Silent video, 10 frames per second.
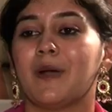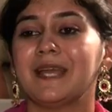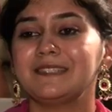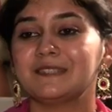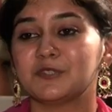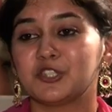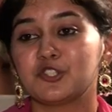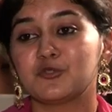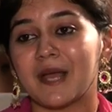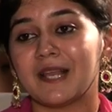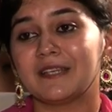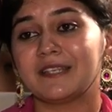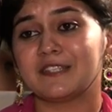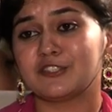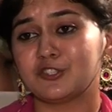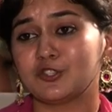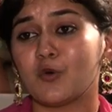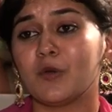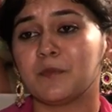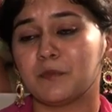Why spirituality is
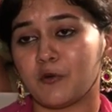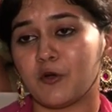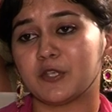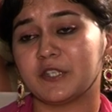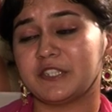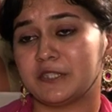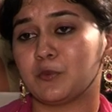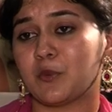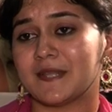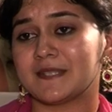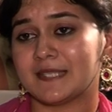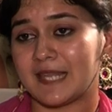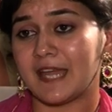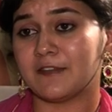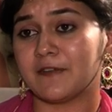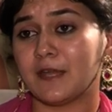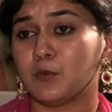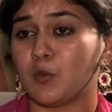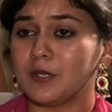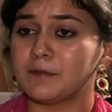so important in one's life
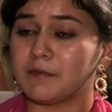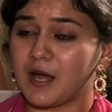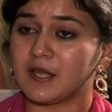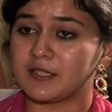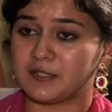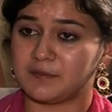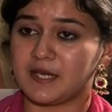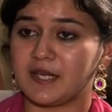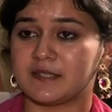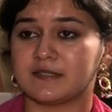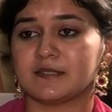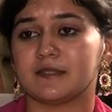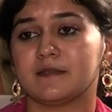and what part it plays?